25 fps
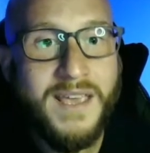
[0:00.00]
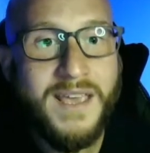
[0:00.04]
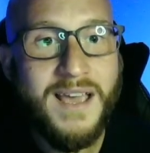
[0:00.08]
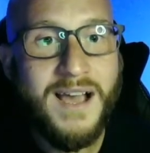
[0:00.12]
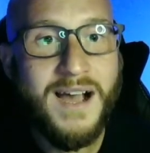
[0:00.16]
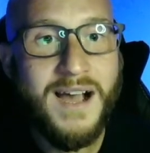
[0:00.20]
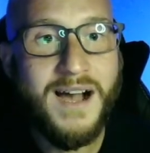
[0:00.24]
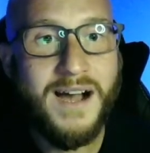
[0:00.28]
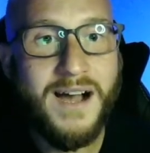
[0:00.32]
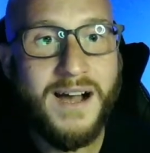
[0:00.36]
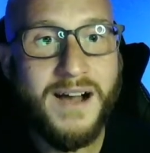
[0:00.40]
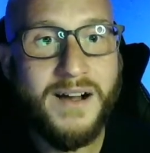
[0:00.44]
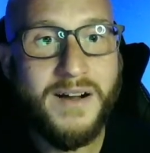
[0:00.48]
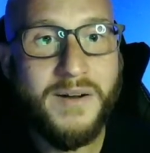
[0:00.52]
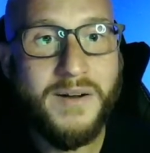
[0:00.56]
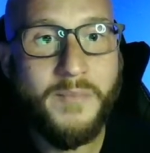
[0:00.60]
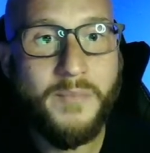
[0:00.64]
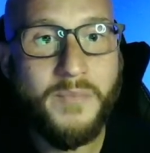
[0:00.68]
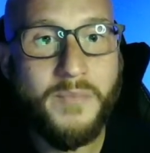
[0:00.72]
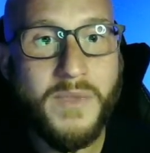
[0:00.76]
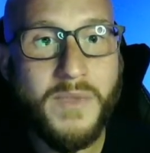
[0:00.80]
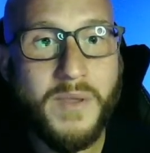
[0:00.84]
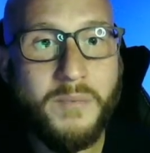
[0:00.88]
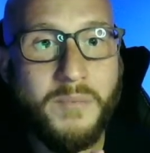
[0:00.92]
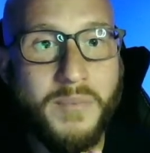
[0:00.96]

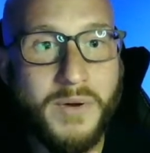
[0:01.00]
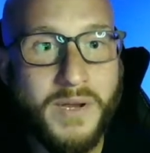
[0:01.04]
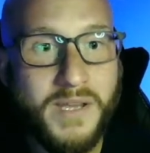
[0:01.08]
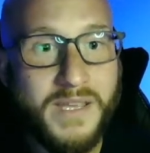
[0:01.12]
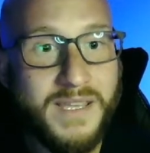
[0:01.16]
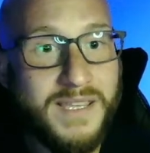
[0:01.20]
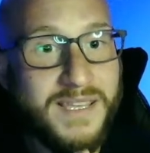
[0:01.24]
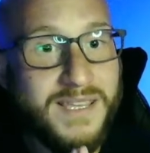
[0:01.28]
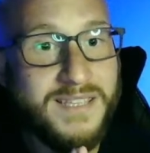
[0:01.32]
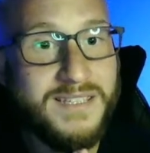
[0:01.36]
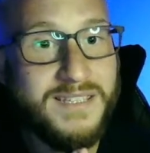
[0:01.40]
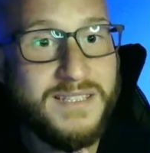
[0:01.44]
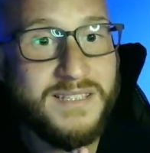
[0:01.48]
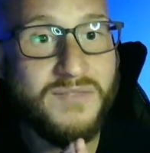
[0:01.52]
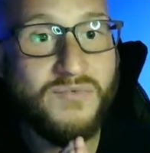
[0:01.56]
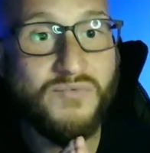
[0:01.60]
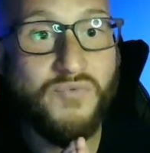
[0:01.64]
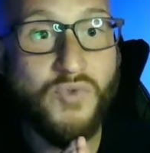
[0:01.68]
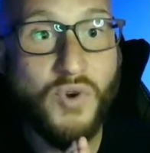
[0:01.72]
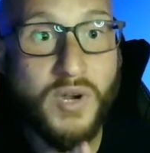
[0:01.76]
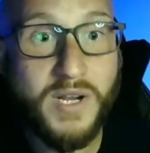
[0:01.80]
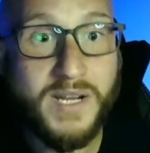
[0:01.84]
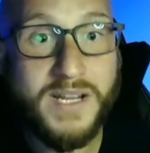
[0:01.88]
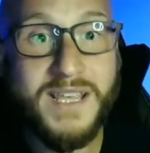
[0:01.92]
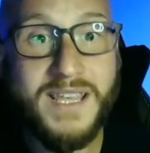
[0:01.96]
But his
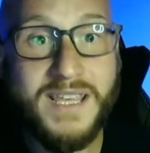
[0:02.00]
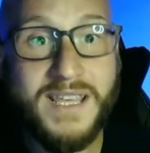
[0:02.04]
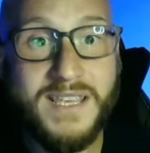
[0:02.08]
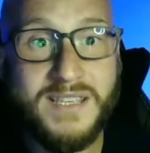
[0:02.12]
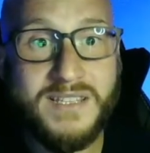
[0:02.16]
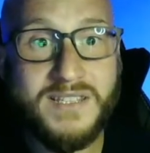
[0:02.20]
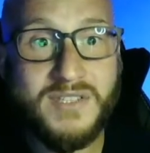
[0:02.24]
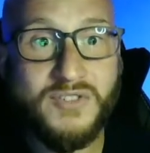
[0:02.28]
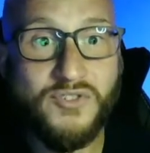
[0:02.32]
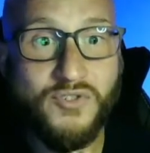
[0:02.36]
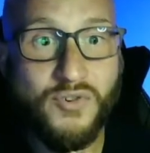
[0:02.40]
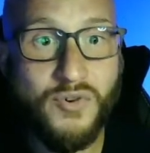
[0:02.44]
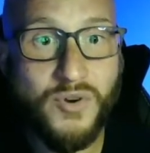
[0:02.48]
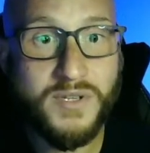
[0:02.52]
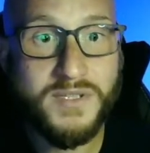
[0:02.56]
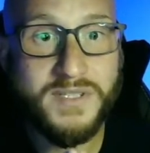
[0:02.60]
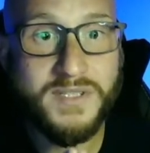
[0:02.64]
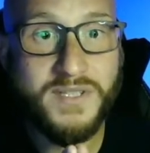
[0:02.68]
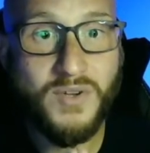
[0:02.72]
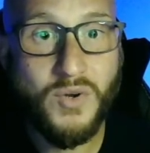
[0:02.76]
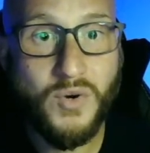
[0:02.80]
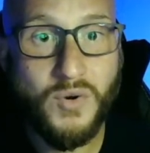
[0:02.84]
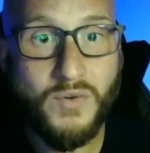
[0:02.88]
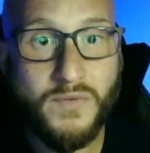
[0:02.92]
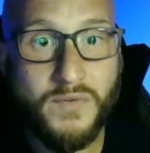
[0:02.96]
run is
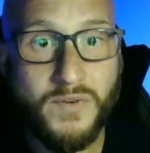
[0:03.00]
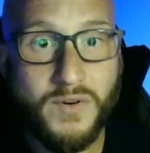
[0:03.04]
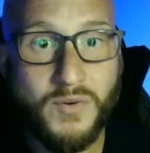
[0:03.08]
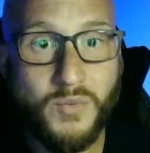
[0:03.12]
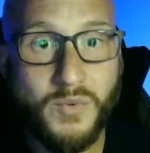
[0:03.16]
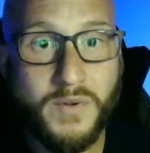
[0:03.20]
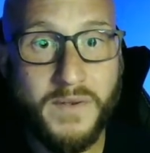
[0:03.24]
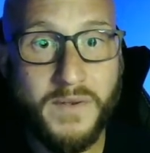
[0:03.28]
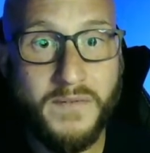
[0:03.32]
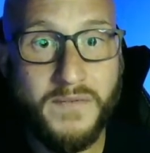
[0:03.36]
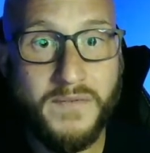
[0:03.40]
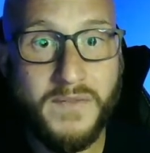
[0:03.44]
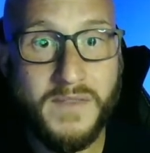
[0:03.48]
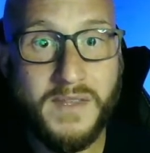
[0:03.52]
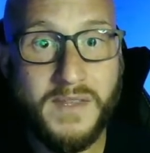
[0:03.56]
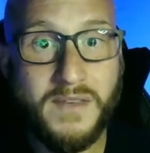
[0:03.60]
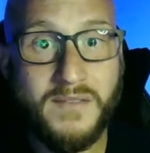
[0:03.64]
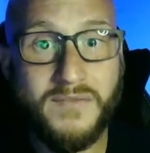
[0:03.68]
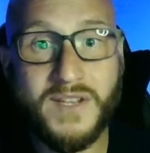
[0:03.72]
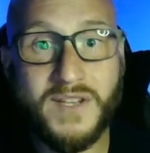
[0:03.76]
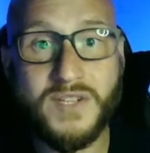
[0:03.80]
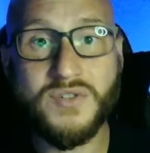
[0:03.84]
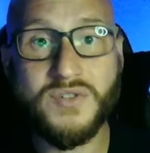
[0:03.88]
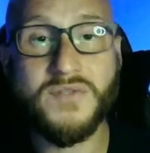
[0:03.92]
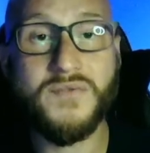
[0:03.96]
crossing over with the
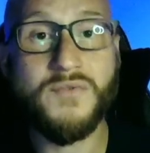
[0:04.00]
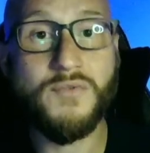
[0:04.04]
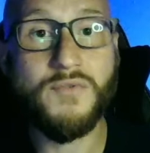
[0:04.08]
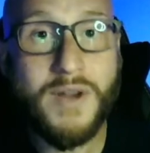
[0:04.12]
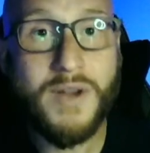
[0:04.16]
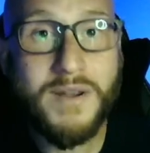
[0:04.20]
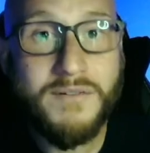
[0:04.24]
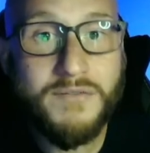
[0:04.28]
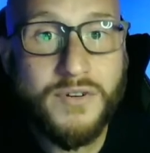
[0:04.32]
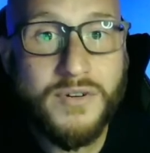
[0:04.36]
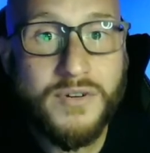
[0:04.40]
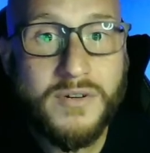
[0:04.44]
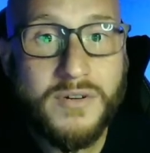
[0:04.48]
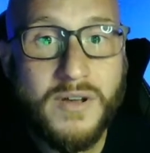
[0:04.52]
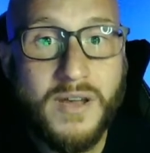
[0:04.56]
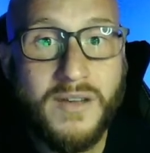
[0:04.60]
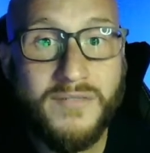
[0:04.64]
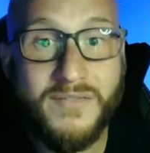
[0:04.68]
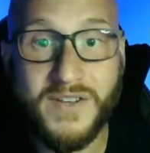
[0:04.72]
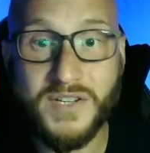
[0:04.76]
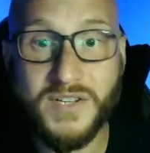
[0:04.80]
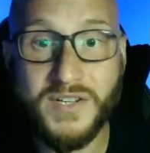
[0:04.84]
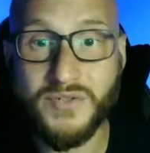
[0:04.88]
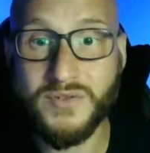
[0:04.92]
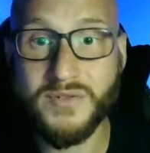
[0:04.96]
Avengers Forever,
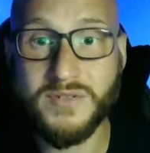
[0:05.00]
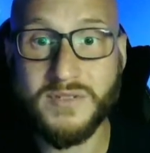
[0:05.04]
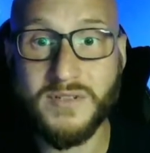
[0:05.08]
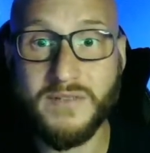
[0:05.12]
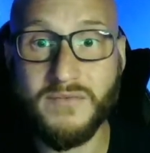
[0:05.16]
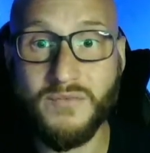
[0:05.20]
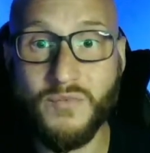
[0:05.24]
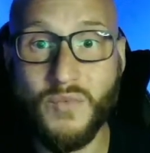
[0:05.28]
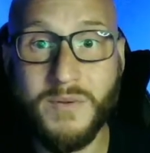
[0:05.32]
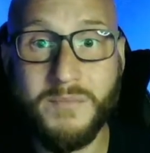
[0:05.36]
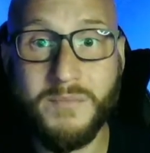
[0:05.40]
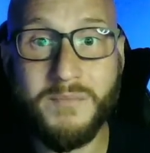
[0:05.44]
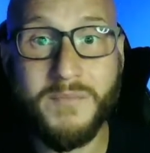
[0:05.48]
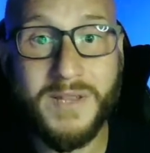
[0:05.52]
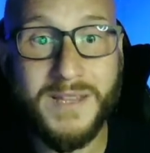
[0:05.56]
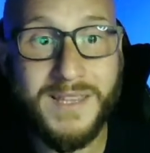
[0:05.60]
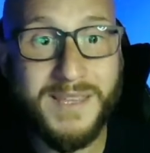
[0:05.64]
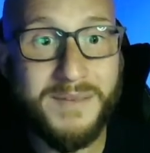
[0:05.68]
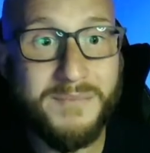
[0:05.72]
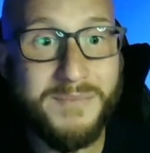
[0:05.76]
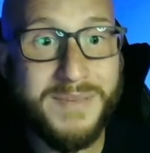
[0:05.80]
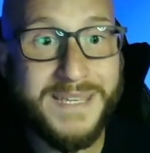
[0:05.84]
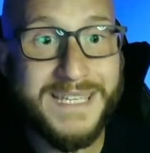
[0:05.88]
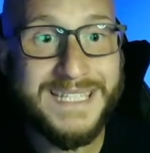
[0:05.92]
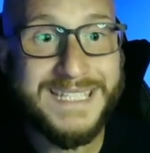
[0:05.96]
Avengers of 1
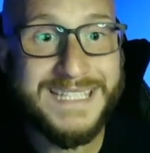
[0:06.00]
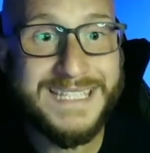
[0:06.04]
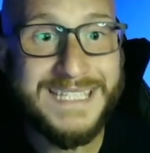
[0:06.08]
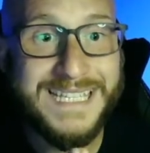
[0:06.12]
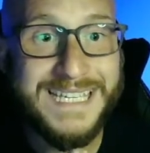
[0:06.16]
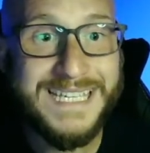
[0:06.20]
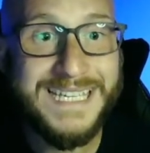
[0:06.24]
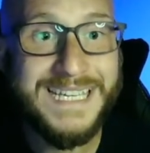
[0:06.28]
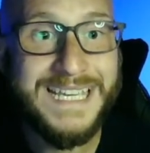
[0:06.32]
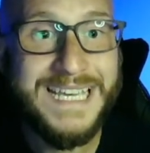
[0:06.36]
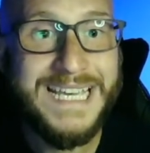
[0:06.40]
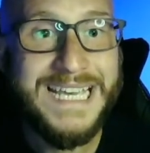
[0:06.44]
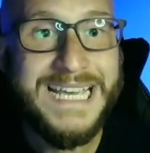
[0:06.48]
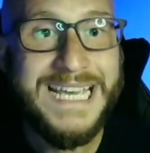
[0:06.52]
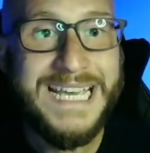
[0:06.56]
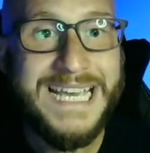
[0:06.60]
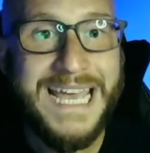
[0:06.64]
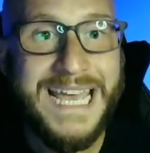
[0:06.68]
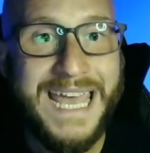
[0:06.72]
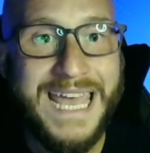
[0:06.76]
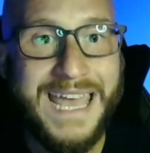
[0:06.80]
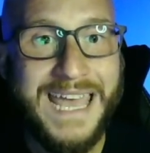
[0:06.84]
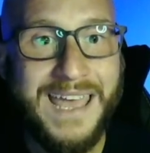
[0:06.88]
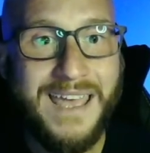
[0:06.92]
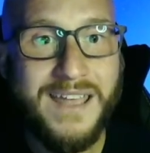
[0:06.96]
billion BC,
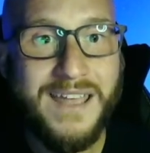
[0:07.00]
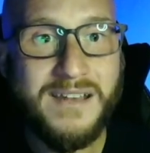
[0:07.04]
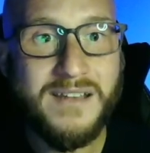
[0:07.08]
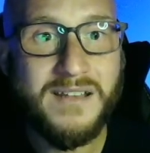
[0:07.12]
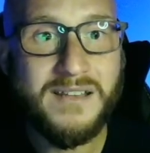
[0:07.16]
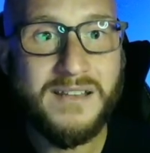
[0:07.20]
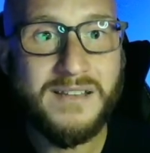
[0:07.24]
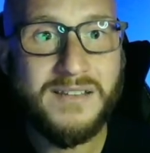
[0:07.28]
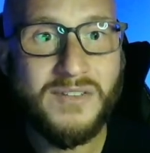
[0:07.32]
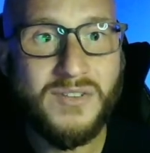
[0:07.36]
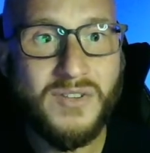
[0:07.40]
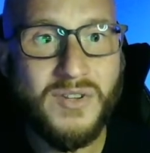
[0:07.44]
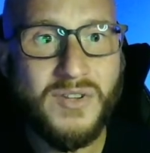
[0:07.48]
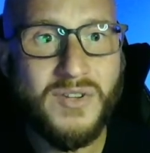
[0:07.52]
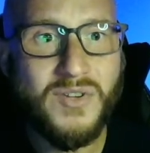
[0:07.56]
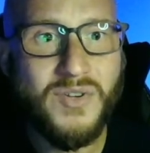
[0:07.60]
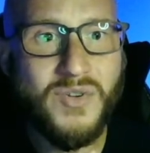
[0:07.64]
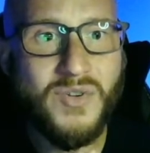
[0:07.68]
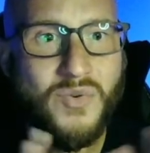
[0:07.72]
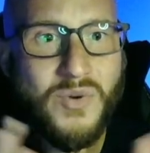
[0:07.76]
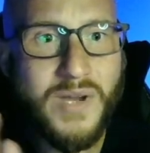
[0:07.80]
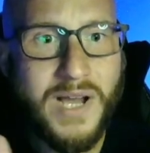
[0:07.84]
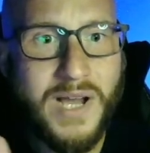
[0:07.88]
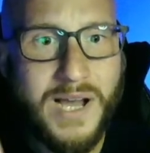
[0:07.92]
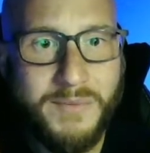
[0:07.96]
and the
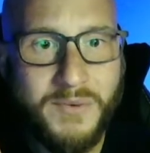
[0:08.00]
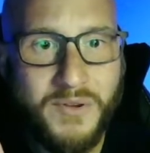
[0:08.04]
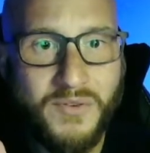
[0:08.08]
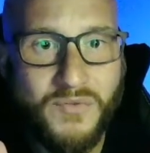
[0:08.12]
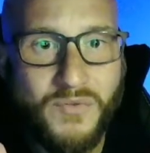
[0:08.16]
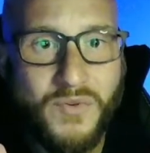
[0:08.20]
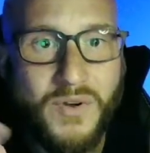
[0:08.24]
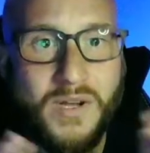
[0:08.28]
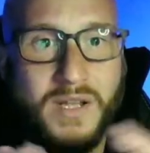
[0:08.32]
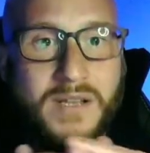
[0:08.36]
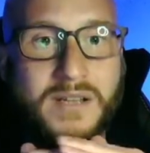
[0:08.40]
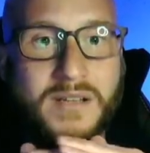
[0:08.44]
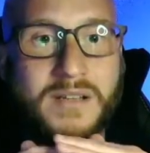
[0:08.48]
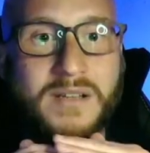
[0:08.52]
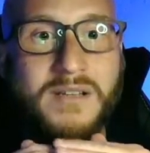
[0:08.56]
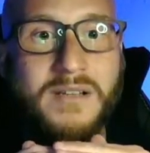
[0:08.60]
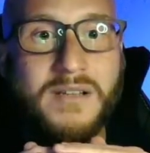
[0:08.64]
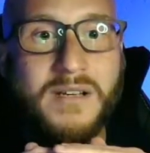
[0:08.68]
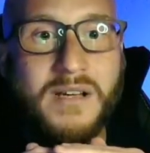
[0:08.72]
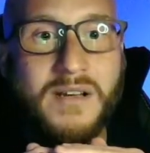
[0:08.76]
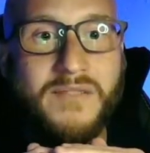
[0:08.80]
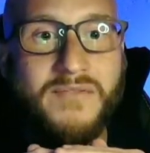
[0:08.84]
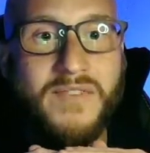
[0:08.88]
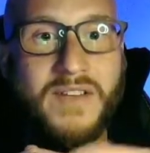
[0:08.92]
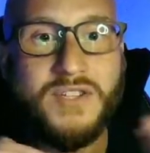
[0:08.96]
new comic run,
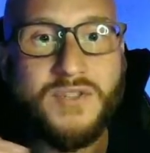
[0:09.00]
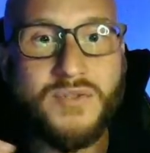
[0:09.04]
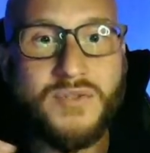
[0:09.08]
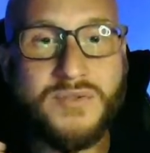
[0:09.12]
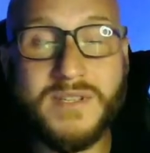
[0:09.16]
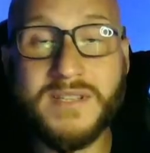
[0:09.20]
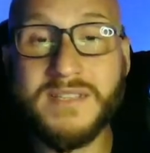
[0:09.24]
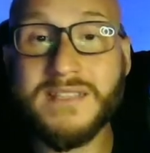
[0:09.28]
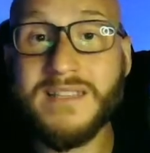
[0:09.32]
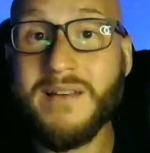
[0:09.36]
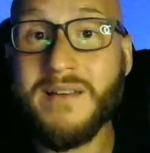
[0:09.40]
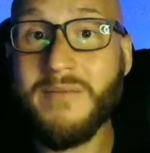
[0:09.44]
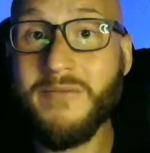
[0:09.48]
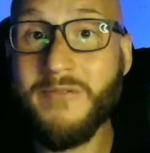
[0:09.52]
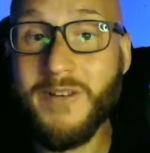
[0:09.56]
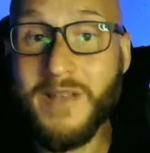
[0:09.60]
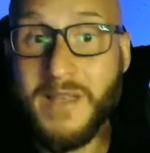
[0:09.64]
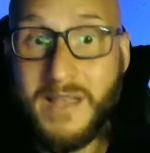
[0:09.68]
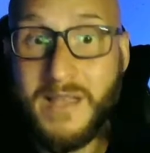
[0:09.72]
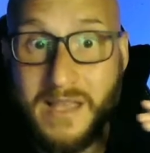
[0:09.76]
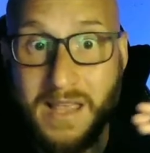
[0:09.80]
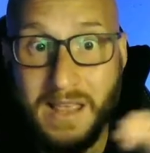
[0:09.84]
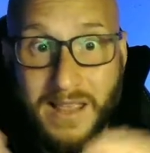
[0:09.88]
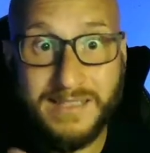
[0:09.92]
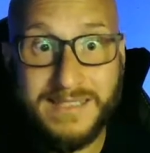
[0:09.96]
Avengers
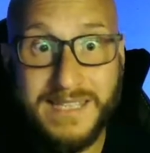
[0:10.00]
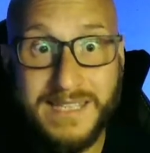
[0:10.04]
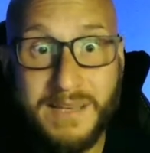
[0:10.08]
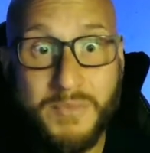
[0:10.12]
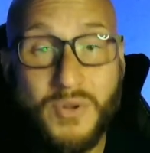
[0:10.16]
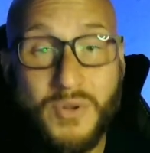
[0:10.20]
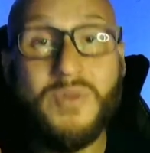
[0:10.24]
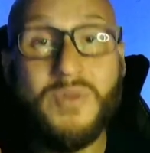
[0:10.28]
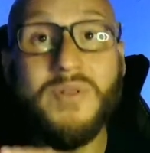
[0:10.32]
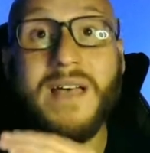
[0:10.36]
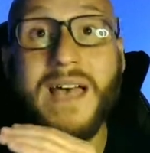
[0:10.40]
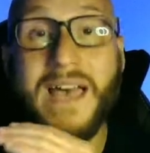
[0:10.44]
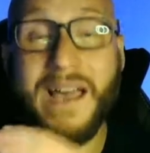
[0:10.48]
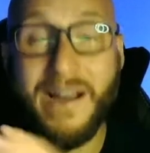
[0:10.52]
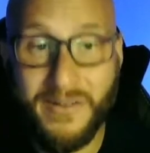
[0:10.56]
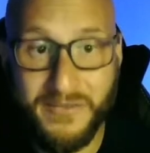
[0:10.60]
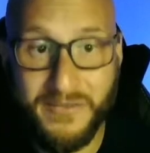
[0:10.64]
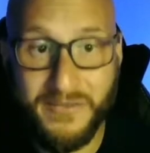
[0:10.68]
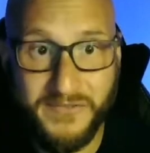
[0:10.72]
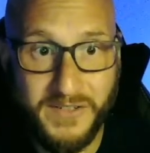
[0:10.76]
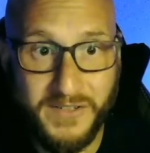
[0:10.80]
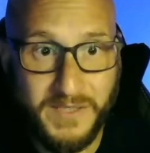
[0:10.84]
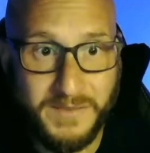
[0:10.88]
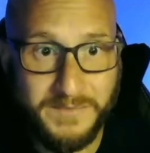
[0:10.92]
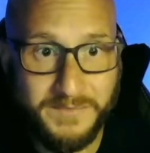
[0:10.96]
Assemble
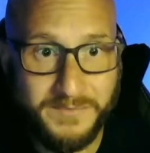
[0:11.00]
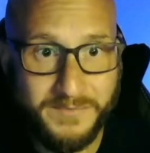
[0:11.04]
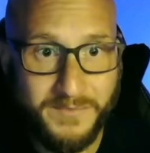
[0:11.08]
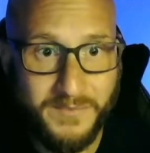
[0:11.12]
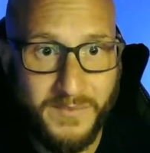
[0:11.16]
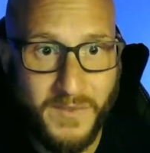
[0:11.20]
Alpha.